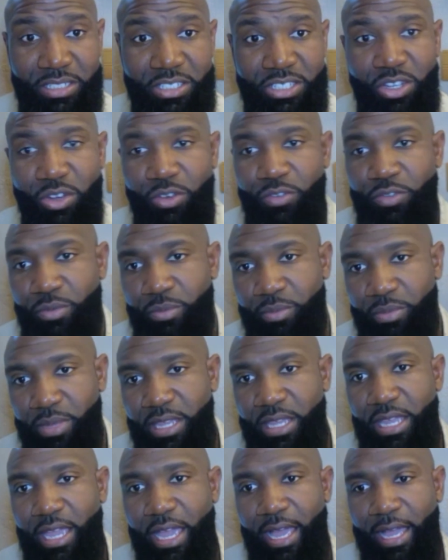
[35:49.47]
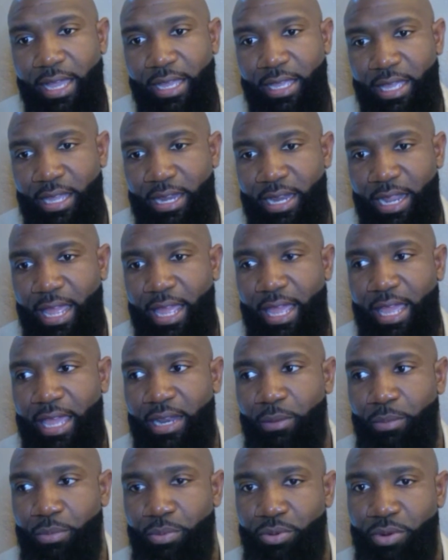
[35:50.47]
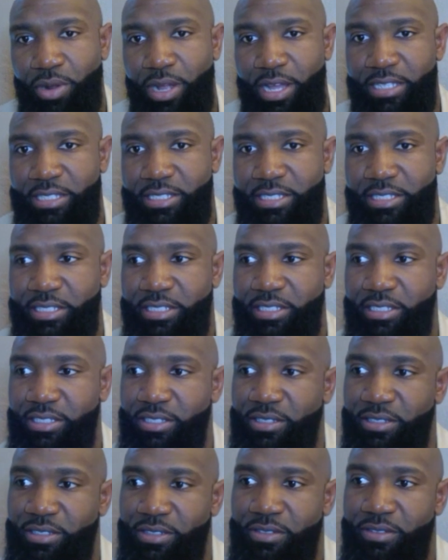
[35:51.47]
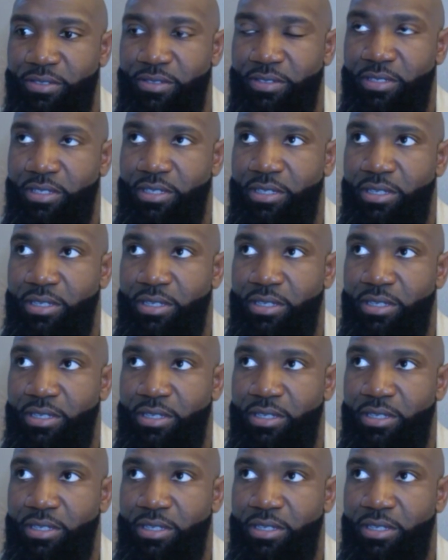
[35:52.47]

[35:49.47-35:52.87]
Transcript: So for me, I kind of had a process of